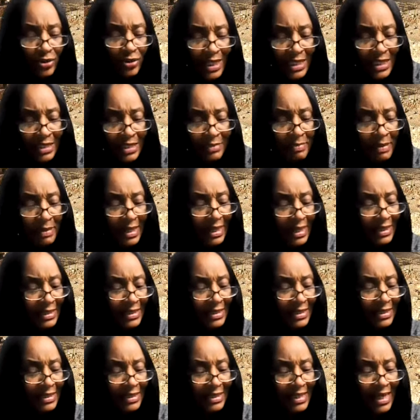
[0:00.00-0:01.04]

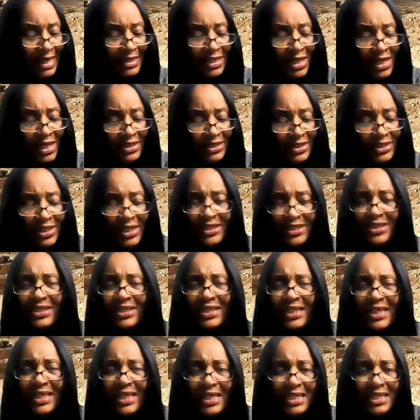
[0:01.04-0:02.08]
trespasses that such
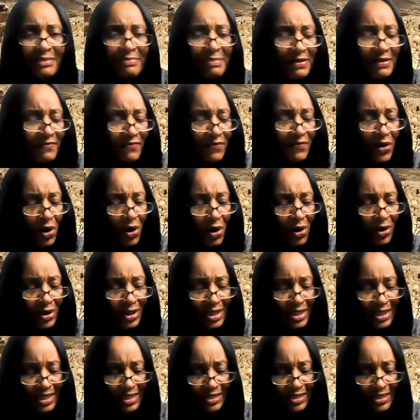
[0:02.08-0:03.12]
things befall
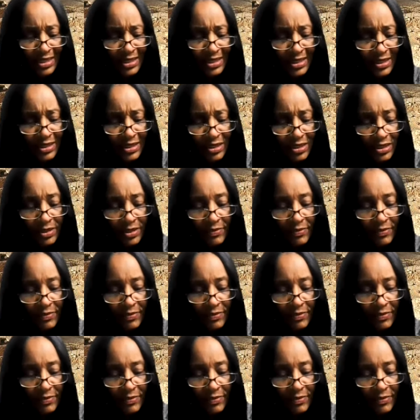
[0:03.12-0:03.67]
us?